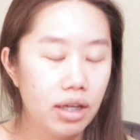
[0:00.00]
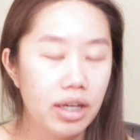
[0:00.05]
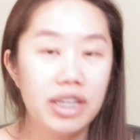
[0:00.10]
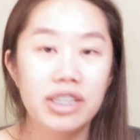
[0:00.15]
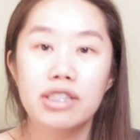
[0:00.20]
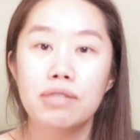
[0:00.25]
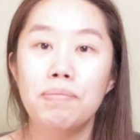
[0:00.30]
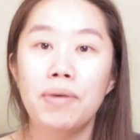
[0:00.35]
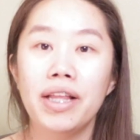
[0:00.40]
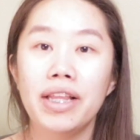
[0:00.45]

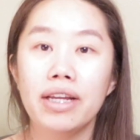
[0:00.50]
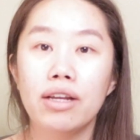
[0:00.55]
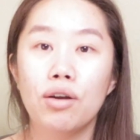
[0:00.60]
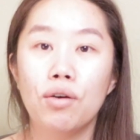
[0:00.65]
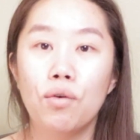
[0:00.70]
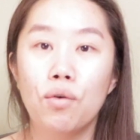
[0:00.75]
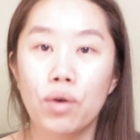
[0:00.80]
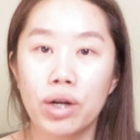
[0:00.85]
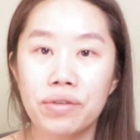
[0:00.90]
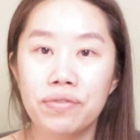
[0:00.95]
it's about like
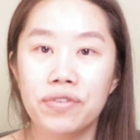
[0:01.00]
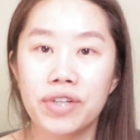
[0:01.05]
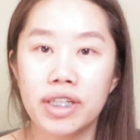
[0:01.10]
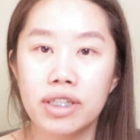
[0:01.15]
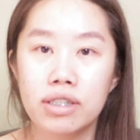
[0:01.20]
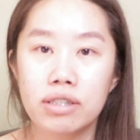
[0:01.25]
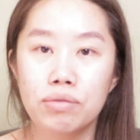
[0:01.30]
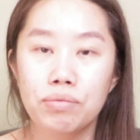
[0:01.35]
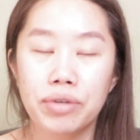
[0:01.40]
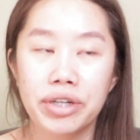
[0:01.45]
an
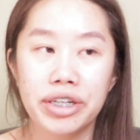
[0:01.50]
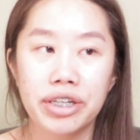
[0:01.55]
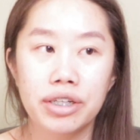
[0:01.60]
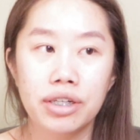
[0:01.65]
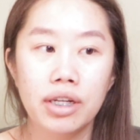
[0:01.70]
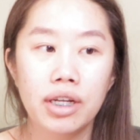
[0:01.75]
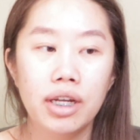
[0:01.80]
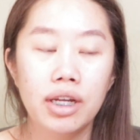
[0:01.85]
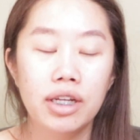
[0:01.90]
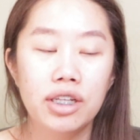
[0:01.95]
orphan
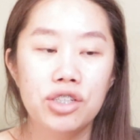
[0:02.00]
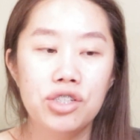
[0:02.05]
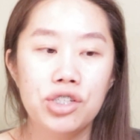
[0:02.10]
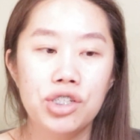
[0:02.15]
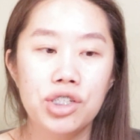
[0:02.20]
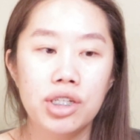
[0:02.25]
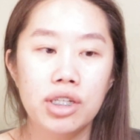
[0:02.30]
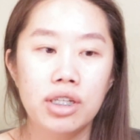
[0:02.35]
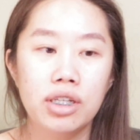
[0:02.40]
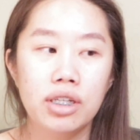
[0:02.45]
where
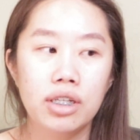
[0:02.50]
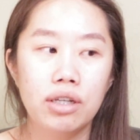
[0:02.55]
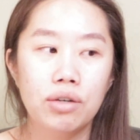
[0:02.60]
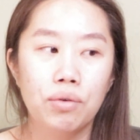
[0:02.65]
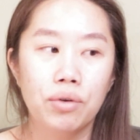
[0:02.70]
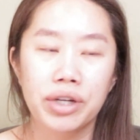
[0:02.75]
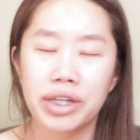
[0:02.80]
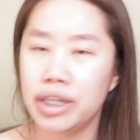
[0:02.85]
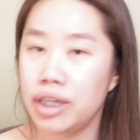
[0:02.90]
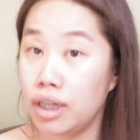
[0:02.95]
she
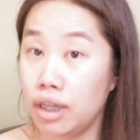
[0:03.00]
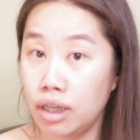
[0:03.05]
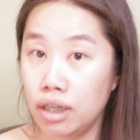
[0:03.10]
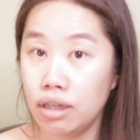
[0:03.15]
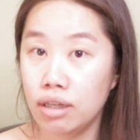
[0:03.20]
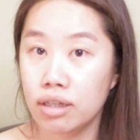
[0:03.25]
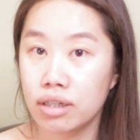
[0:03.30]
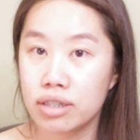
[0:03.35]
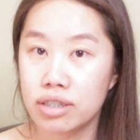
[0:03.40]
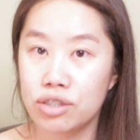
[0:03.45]
or
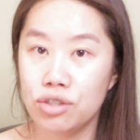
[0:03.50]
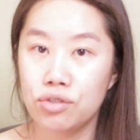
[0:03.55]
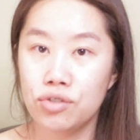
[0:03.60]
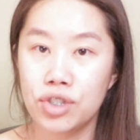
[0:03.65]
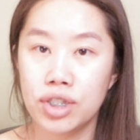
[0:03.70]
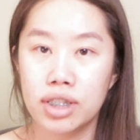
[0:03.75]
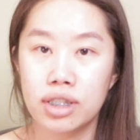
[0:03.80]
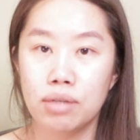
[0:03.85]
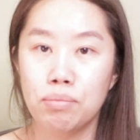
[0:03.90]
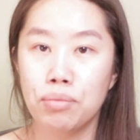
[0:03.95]
he, because
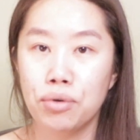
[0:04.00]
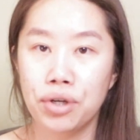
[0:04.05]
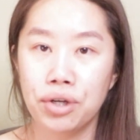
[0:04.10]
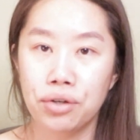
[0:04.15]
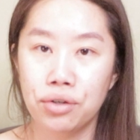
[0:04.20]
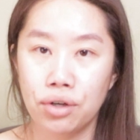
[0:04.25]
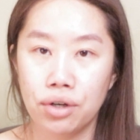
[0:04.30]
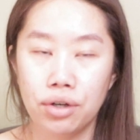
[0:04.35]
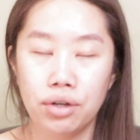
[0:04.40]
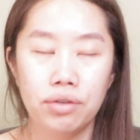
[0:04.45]
usually it's a boy
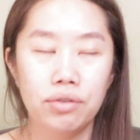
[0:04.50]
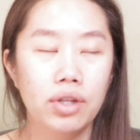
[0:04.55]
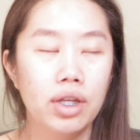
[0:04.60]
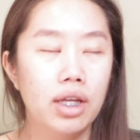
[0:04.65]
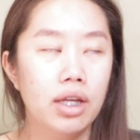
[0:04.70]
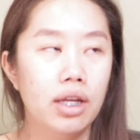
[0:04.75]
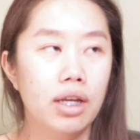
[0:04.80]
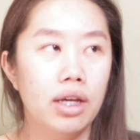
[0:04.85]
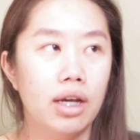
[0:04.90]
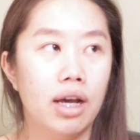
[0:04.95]
or girl,
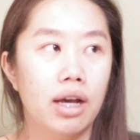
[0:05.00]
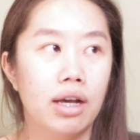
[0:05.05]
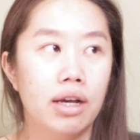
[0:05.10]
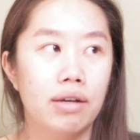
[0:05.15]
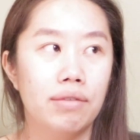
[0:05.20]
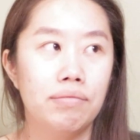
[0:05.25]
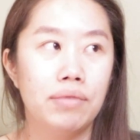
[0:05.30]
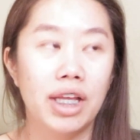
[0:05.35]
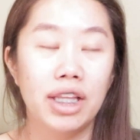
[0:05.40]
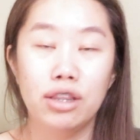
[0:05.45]

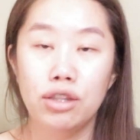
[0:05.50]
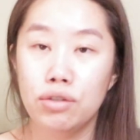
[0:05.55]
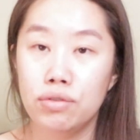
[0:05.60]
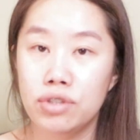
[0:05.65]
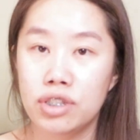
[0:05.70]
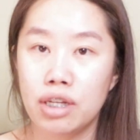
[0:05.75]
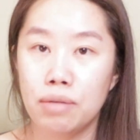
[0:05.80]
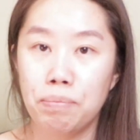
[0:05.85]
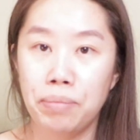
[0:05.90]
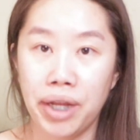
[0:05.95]
they
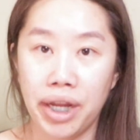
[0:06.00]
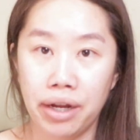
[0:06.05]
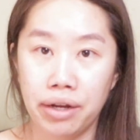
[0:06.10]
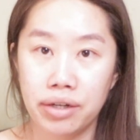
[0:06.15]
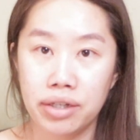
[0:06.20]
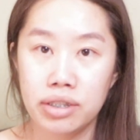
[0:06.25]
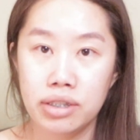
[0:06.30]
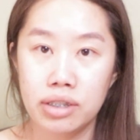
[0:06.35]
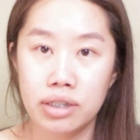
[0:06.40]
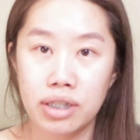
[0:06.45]
lose their
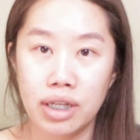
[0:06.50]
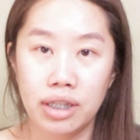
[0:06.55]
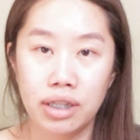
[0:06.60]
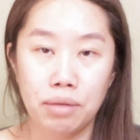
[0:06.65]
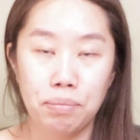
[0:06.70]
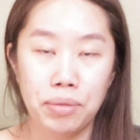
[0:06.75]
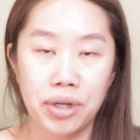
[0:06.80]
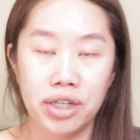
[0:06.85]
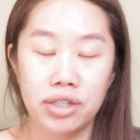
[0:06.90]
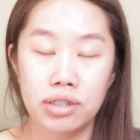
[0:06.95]
parents, and
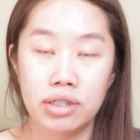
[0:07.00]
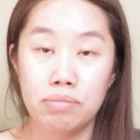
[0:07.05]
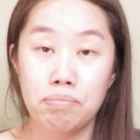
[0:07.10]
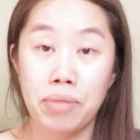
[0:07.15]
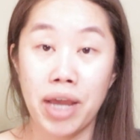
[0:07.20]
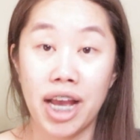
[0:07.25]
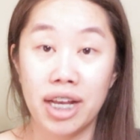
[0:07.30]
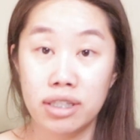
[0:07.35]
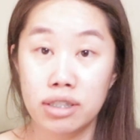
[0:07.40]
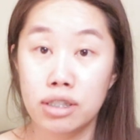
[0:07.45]
their parents
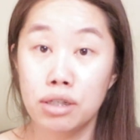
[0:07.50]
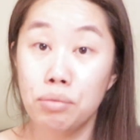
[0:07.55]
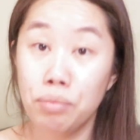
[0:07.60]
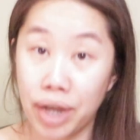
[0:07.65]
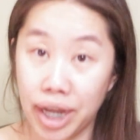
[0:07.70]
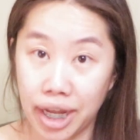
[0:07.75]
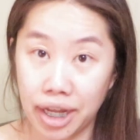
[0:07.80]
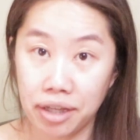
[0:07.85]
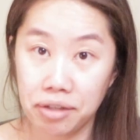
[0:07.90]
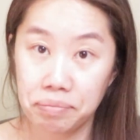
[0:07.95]
passed
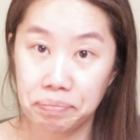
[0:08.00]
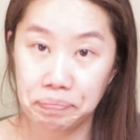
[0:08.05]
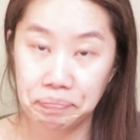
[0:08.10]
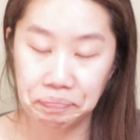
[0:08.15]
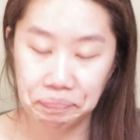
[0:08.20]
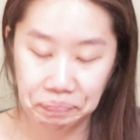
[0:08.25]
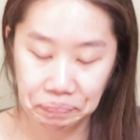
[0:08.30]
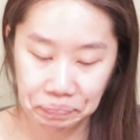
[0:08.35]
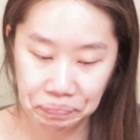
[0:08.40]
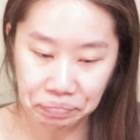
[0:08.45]
away,
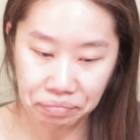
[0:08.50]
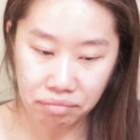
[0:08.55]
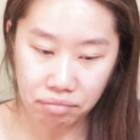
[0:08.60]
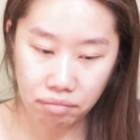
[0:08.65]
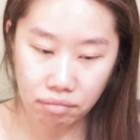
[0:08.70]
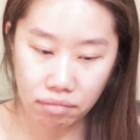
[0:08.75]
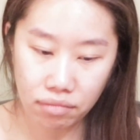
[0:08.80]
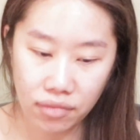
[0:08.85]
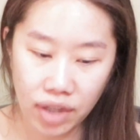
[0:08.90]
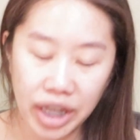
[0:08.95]

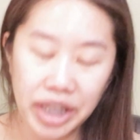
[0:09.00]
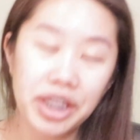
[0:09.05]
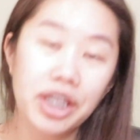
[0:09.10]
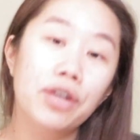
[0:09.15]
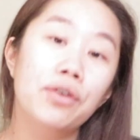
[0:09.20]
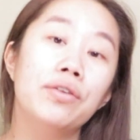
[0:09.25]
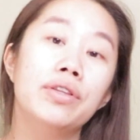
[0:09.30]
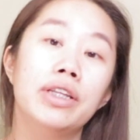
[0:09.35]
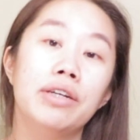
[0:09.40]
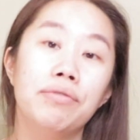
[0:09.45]
and they
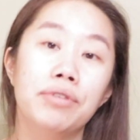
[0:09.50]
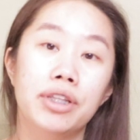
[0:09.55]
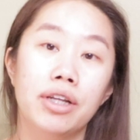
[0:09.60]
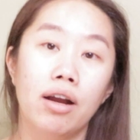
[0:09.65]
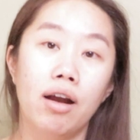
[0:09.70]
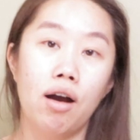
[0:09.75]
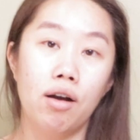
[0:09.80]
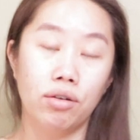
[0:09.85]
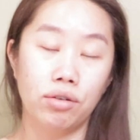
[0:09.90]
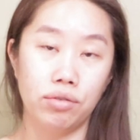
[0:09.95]
go live with
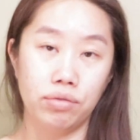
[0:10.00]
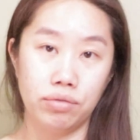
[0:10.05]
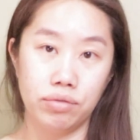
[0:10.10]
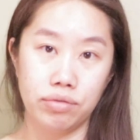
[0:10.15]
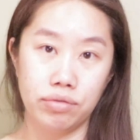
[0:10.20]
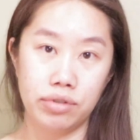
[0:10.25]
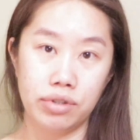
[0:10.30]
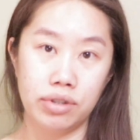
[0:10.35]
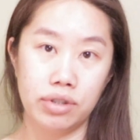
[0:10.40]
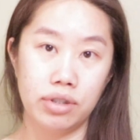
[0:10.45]
their
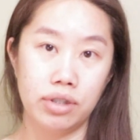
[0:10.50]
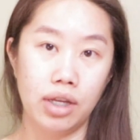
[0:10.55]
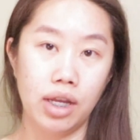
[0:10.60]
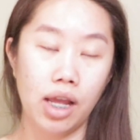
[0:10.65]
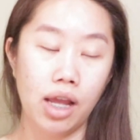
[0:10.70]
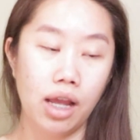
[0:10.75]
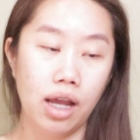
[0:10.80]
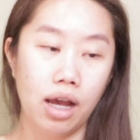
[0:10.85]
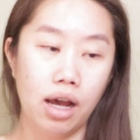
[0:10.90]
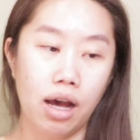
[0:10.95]
uncles
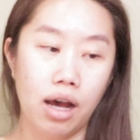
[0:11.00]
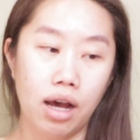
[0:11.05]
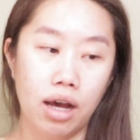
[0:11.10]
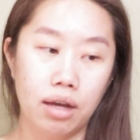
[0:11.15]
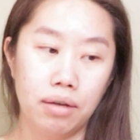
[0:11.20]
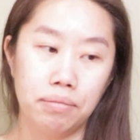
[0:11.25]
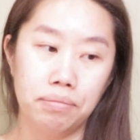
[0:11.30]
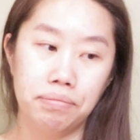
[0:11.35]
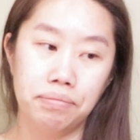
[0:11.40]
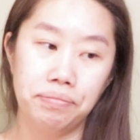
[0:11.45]

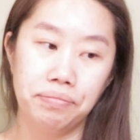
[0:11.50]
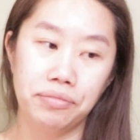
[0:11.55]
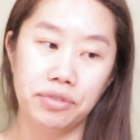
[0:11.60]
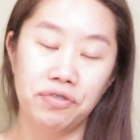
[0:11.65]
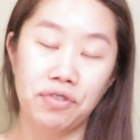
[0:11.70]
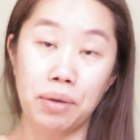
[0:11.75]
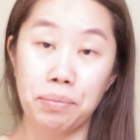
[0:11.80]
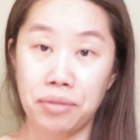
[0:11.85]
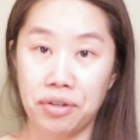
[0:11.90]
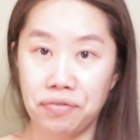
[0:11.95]

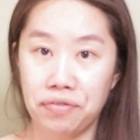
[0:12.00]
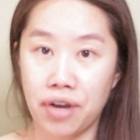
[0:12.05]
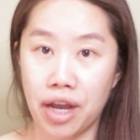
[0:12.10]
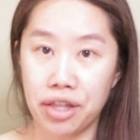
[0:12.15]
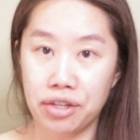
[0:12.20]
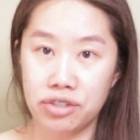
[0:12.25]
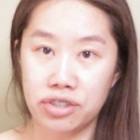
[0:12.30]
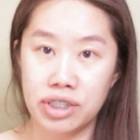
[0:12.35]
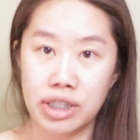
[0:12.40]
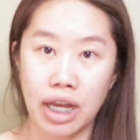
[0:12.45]
from their
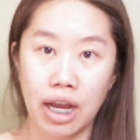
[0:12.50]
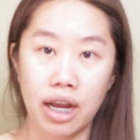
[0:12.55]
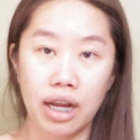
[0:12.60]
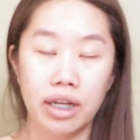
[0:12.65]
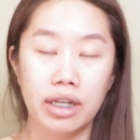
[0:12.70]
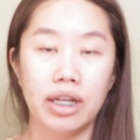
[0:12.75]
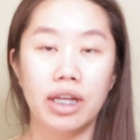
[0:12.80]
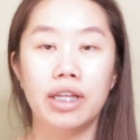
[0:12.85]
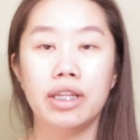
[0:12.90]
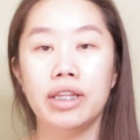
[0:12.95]
father's
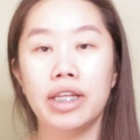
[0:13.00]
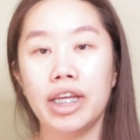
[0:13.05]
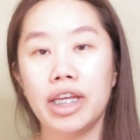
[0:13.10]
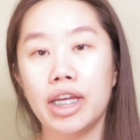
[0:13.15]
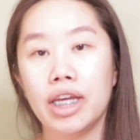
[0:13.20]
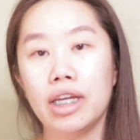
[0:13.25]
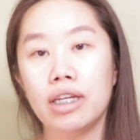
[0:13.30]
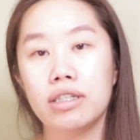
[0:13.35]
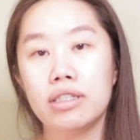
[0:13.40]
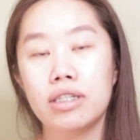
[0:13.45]
side, and they
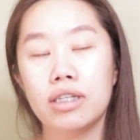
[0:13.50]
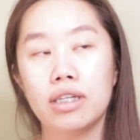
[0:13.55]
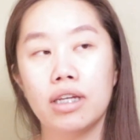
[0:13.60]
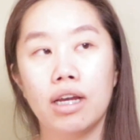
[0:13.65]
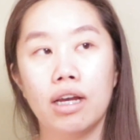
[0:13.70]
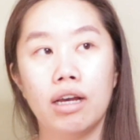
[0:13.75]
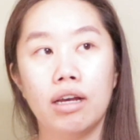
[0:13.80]
get